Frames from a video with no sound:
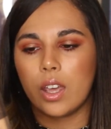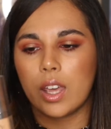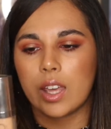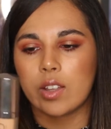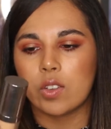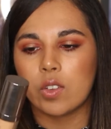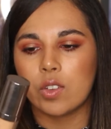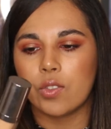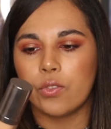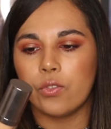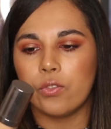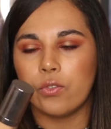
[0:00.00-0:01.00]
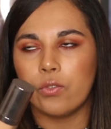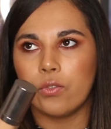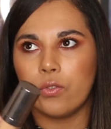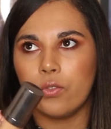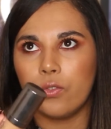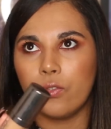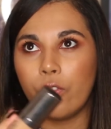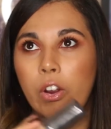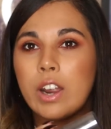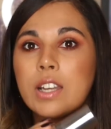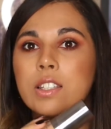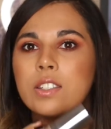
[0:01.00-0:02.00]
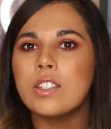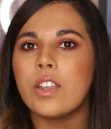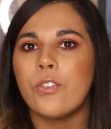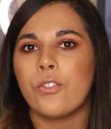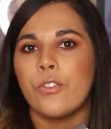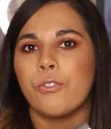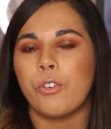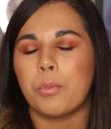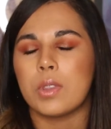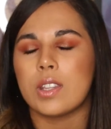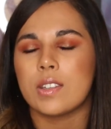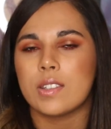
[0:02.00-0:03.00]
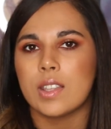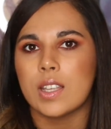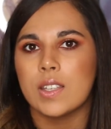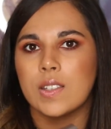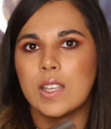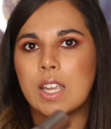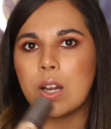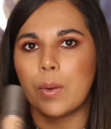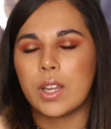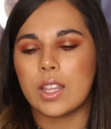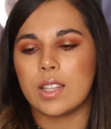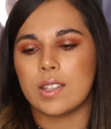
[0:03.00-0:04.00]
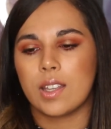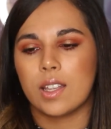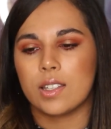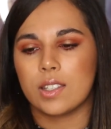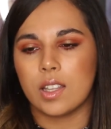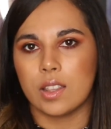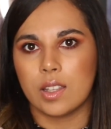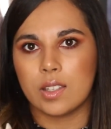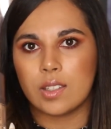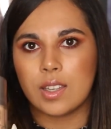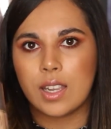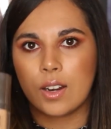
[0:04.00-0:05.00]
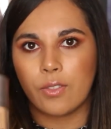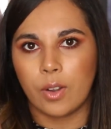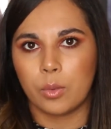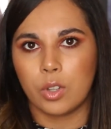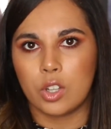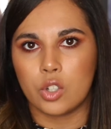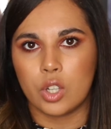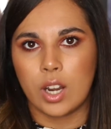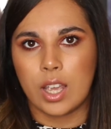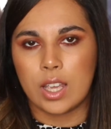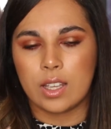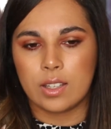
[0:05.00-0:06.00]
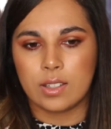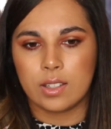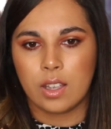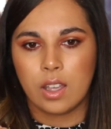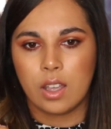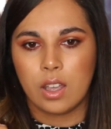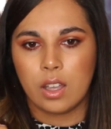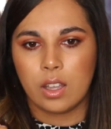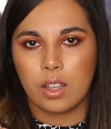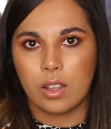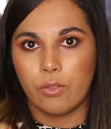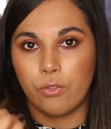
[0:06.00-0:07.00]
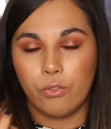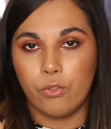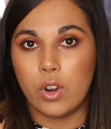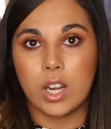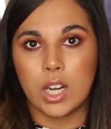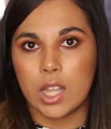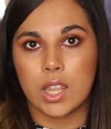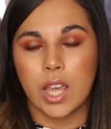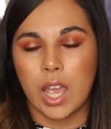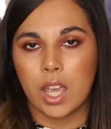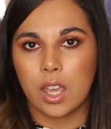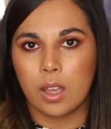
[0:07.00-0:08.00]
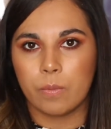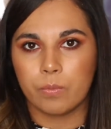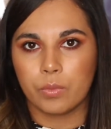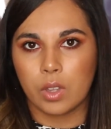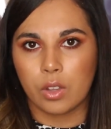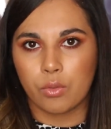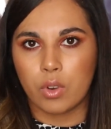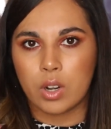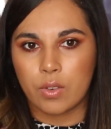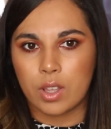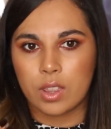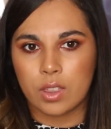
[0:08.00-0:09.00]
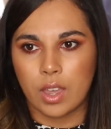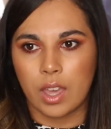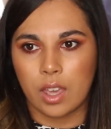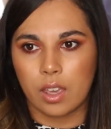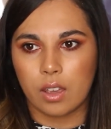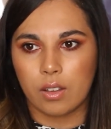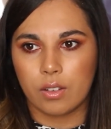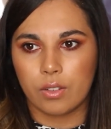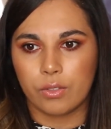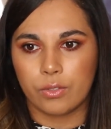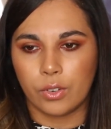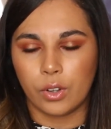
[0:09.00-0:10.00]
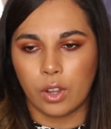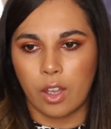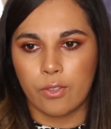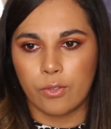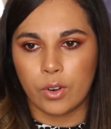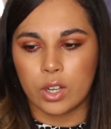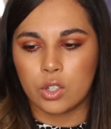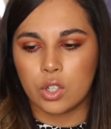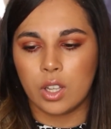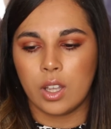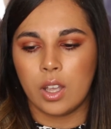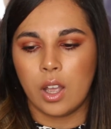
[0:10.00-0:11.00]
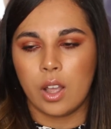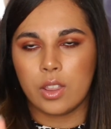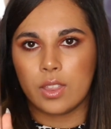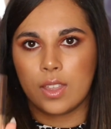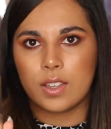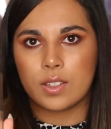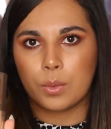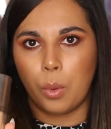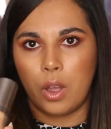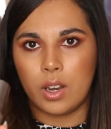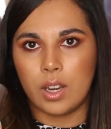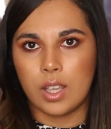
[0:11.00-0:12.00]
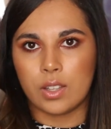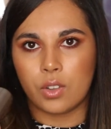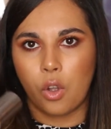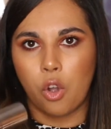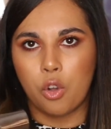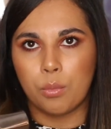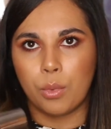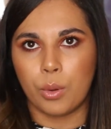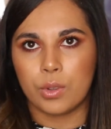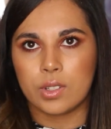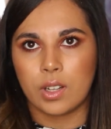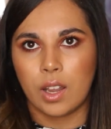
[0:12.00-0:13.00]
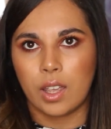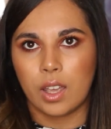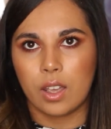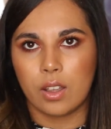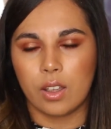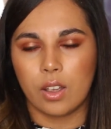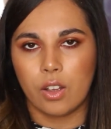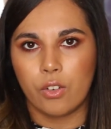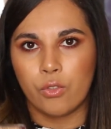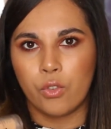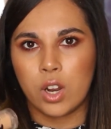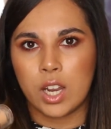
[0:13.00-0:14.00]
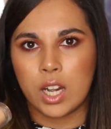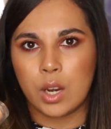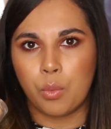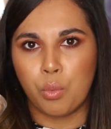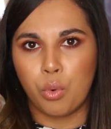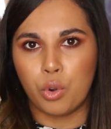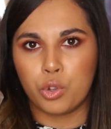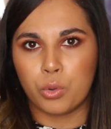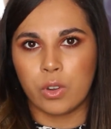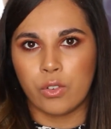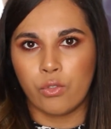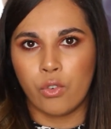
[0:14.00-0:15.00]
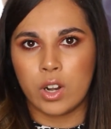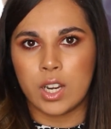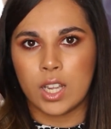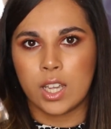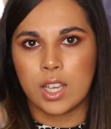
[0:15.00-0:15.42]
It's very different from the Stila in the sense that the Stila foundation is really thick. It's really thick, full coverage. This one is almost like really watery, runny